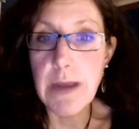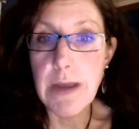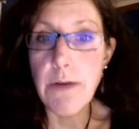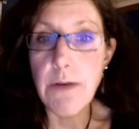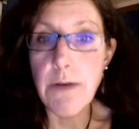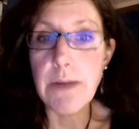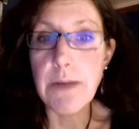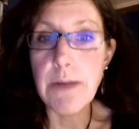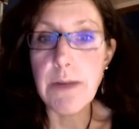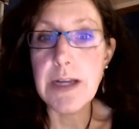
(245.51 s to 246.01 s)
You
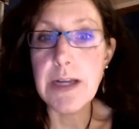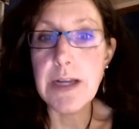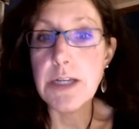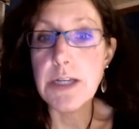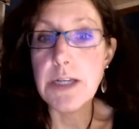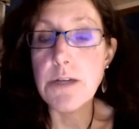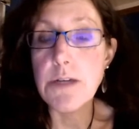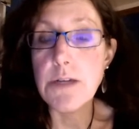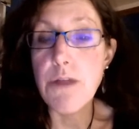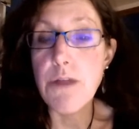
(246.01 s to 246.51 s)
only need
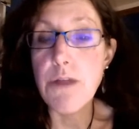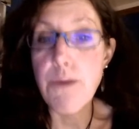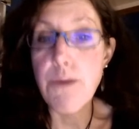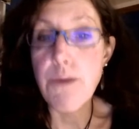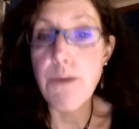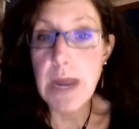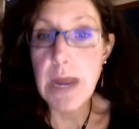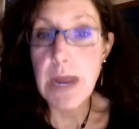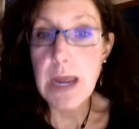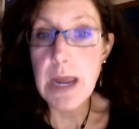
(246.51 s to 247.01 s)
to do
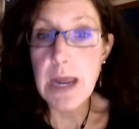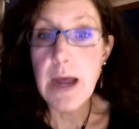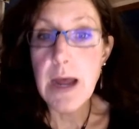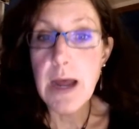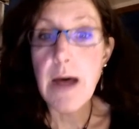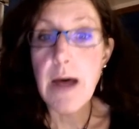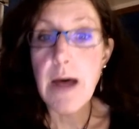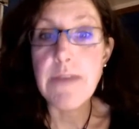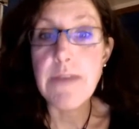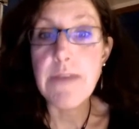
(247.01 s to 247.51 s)
3
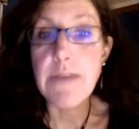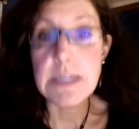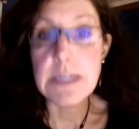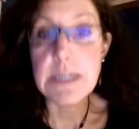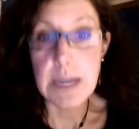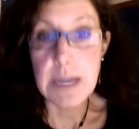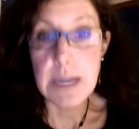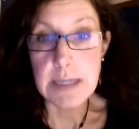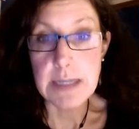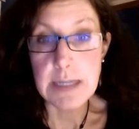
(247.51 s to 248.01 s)
of the
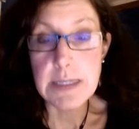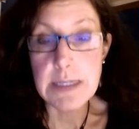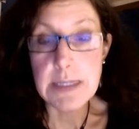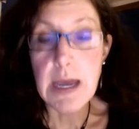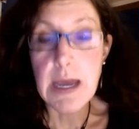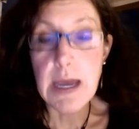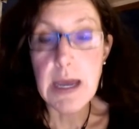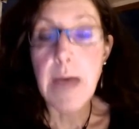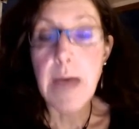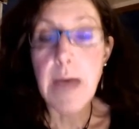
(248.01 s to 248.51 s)
6,
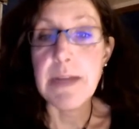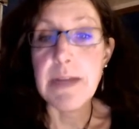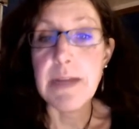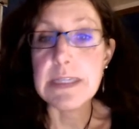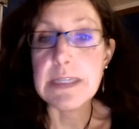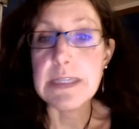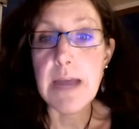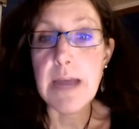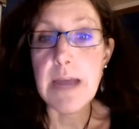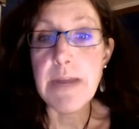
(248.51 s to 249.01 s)
but
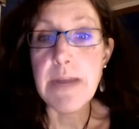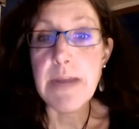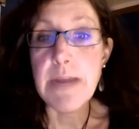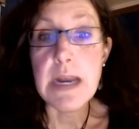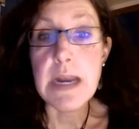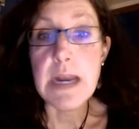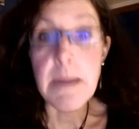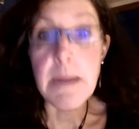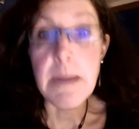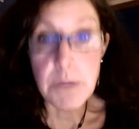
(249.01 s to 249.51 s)
assignment
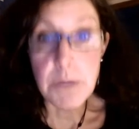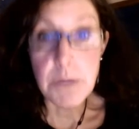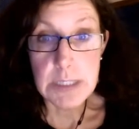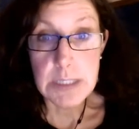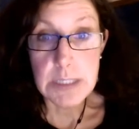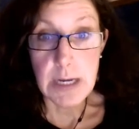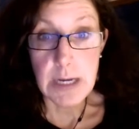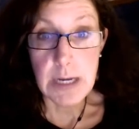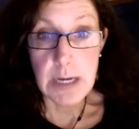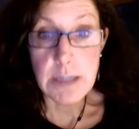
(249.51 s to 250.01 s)
number
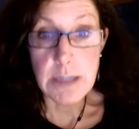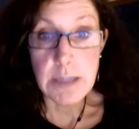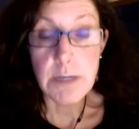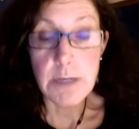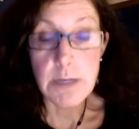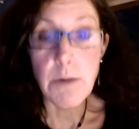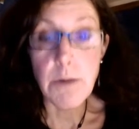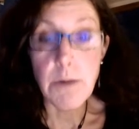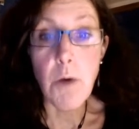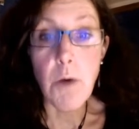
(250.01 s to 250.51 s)
6
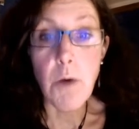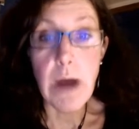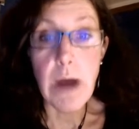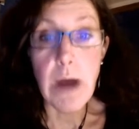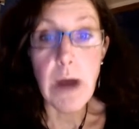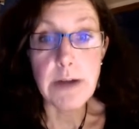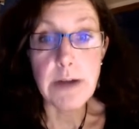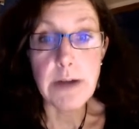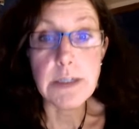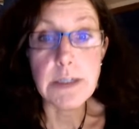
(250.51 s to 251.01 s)

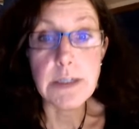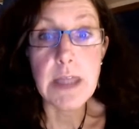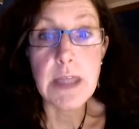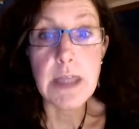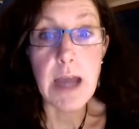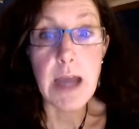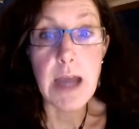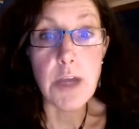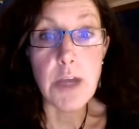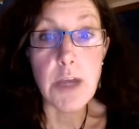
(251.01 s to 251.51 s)
requires
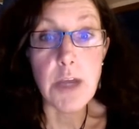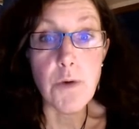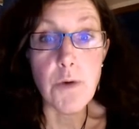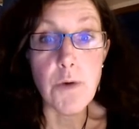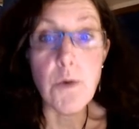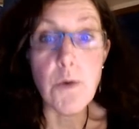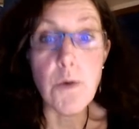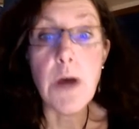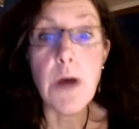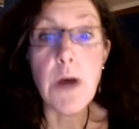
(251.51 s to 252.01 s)
that
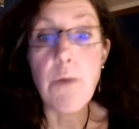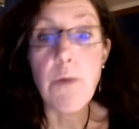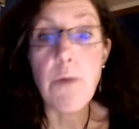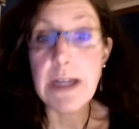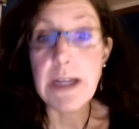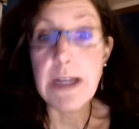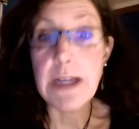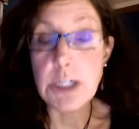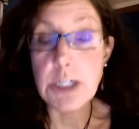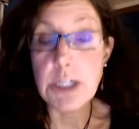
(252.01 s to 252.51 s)
you
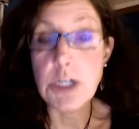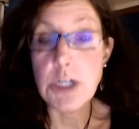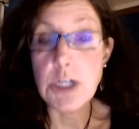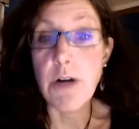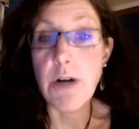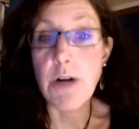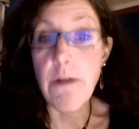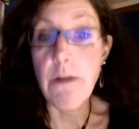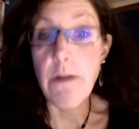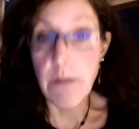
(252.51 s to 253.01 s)

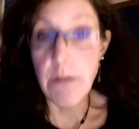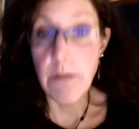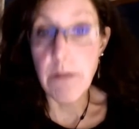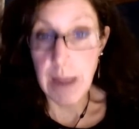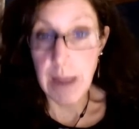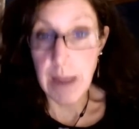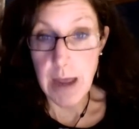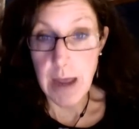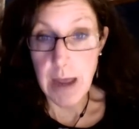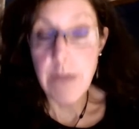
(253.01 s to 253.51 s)
register
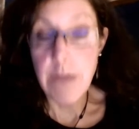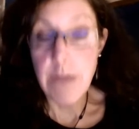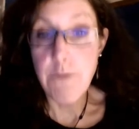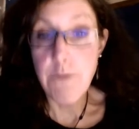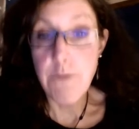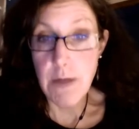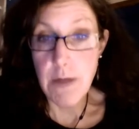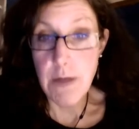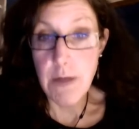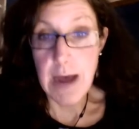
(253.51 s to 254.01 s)
early
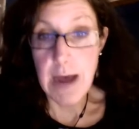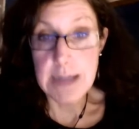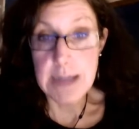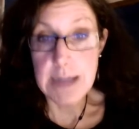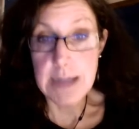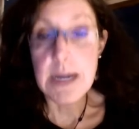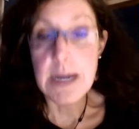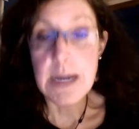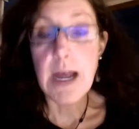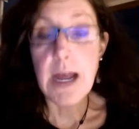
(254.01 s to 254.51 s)
for that.
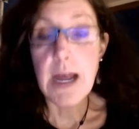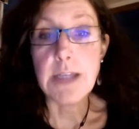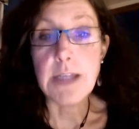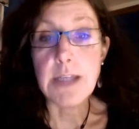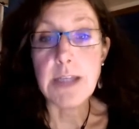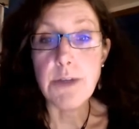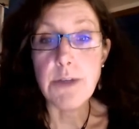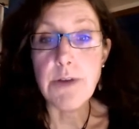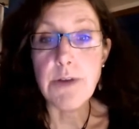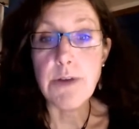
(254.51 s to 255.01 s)
And
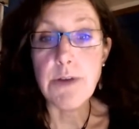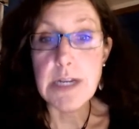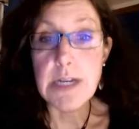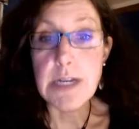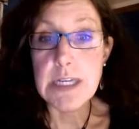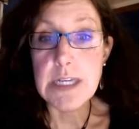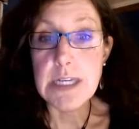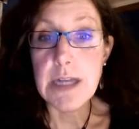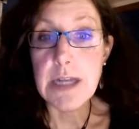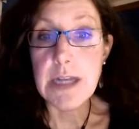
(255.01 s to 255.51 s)
so you need
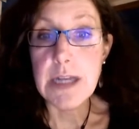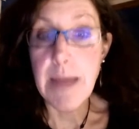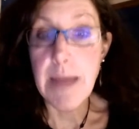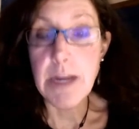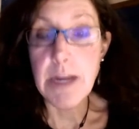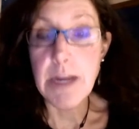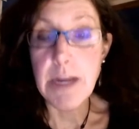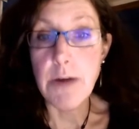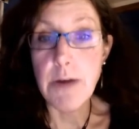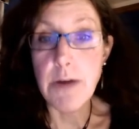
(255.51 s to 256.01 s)
to let
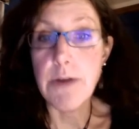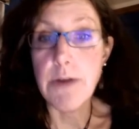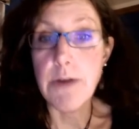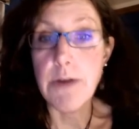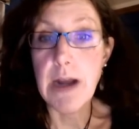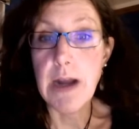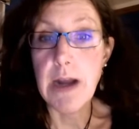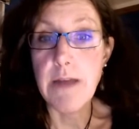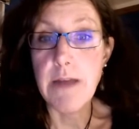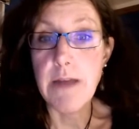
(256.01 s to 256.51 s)
me know. You
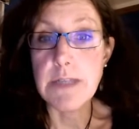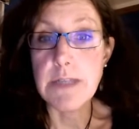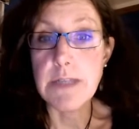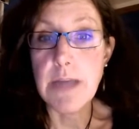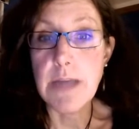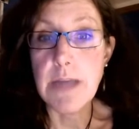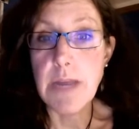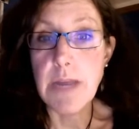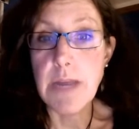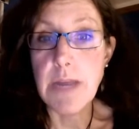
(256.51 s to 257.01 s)
can either
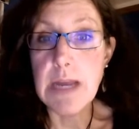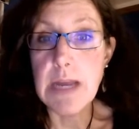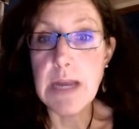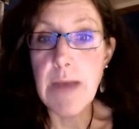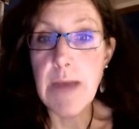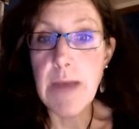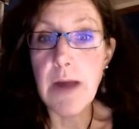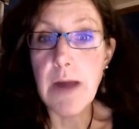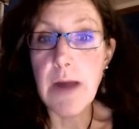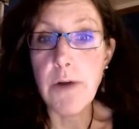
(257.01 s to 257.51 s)
send me an
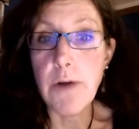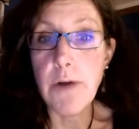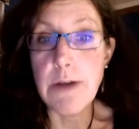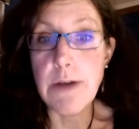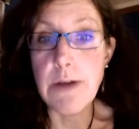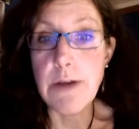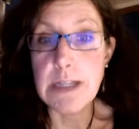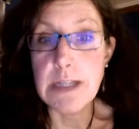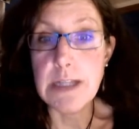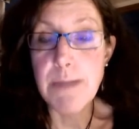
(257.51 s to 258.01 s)
email or you
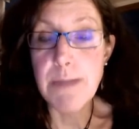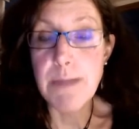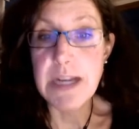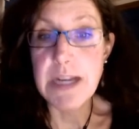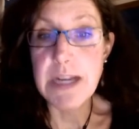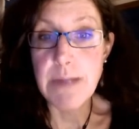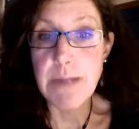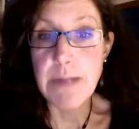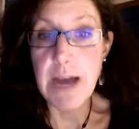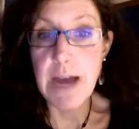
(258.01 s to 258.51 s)
can speak
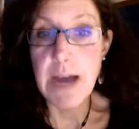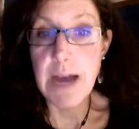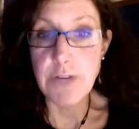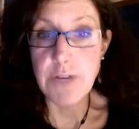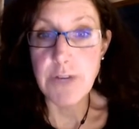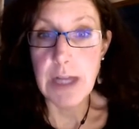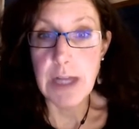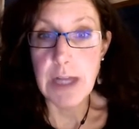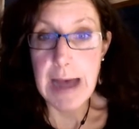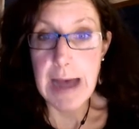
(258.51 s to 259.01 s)
to me after
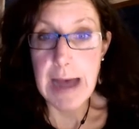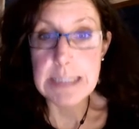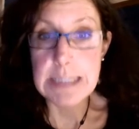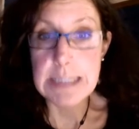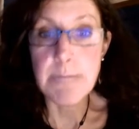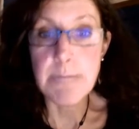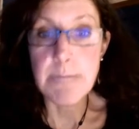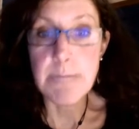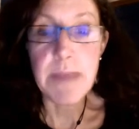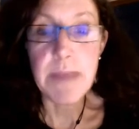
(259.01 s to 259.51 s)

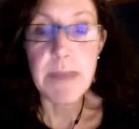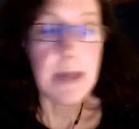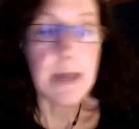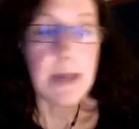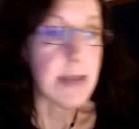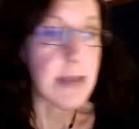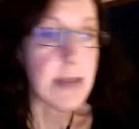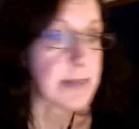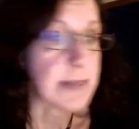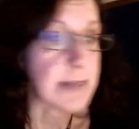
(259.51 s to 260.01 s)
class in
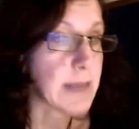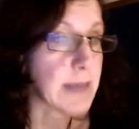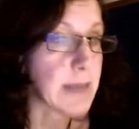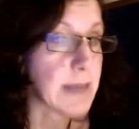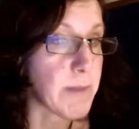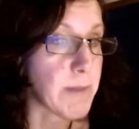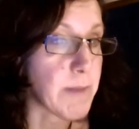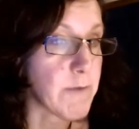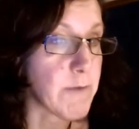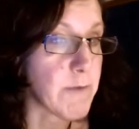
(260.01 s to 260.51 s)
the next
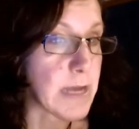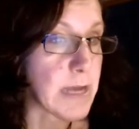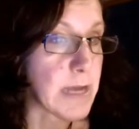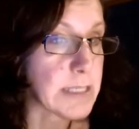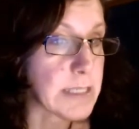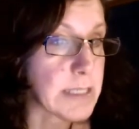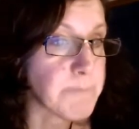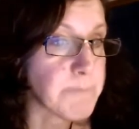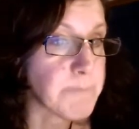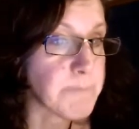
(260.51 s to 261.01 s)
couple of
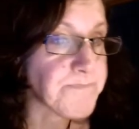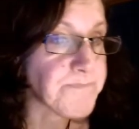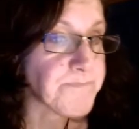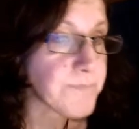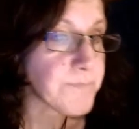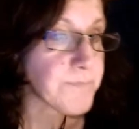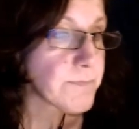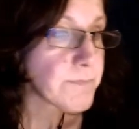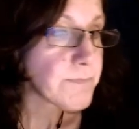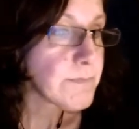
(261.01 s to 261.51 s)
weeks.
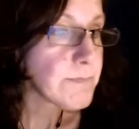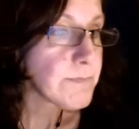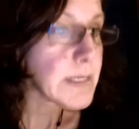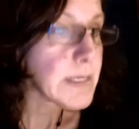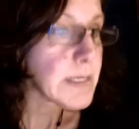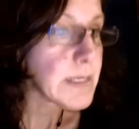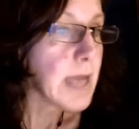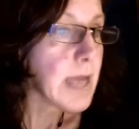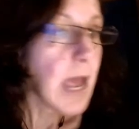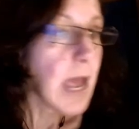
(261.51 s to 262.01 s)

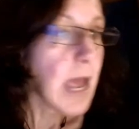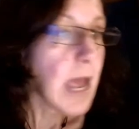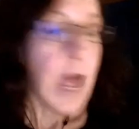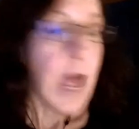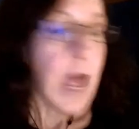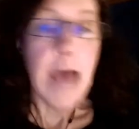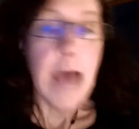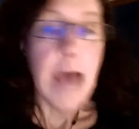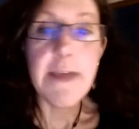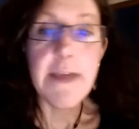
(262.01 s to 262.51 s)

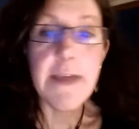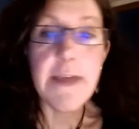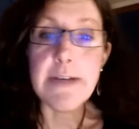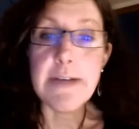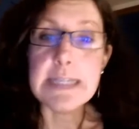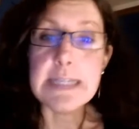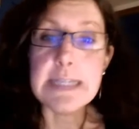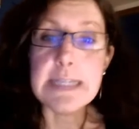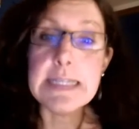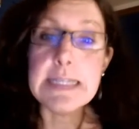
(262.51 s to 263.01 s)
There
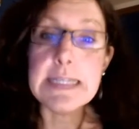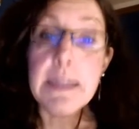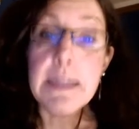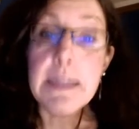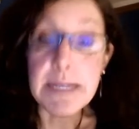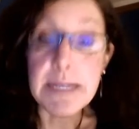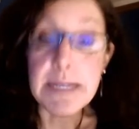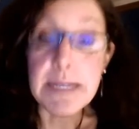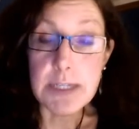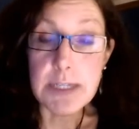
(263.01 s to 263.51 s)
is a
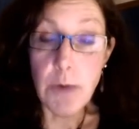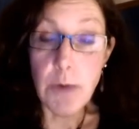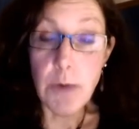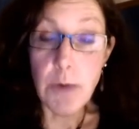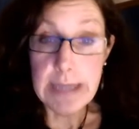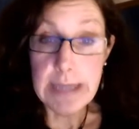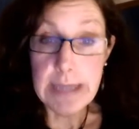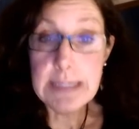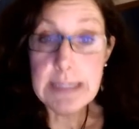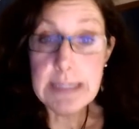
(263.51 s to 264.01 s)
syllabus
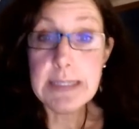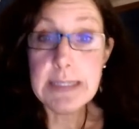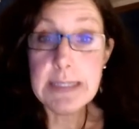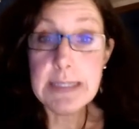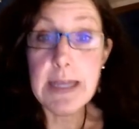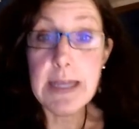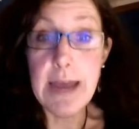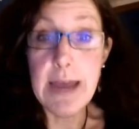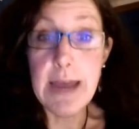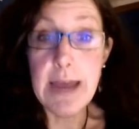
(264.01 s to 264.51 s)
quiz
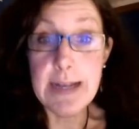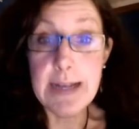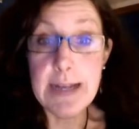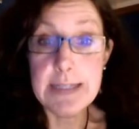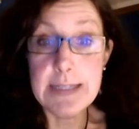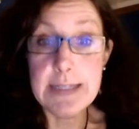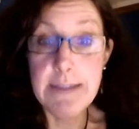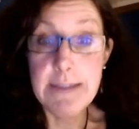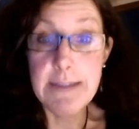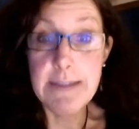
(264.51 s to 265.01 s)
that
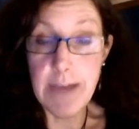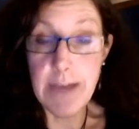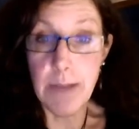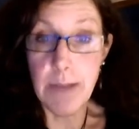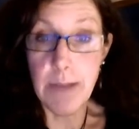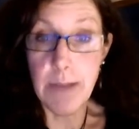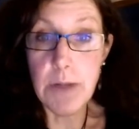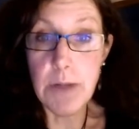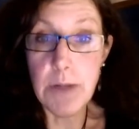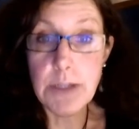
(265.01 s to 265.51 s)
is
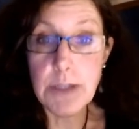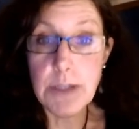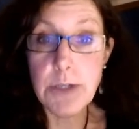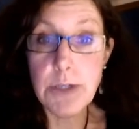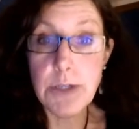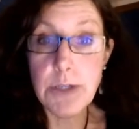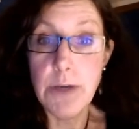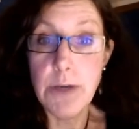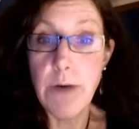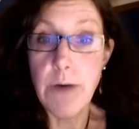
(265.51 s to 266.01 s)
available to
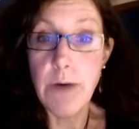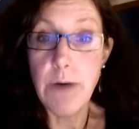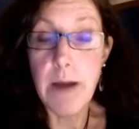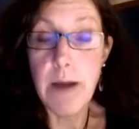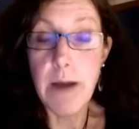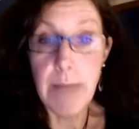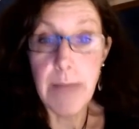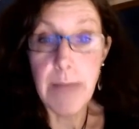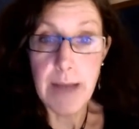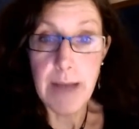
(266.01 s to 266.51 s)
you
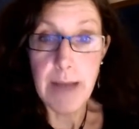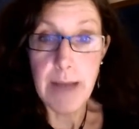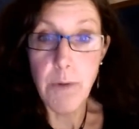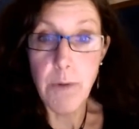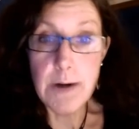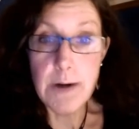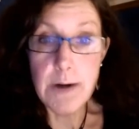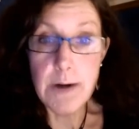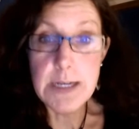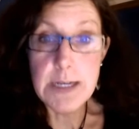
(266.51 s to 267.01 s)
on
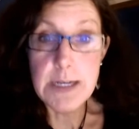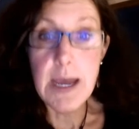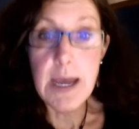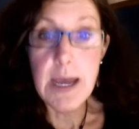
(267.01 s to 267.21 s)
Blackboard.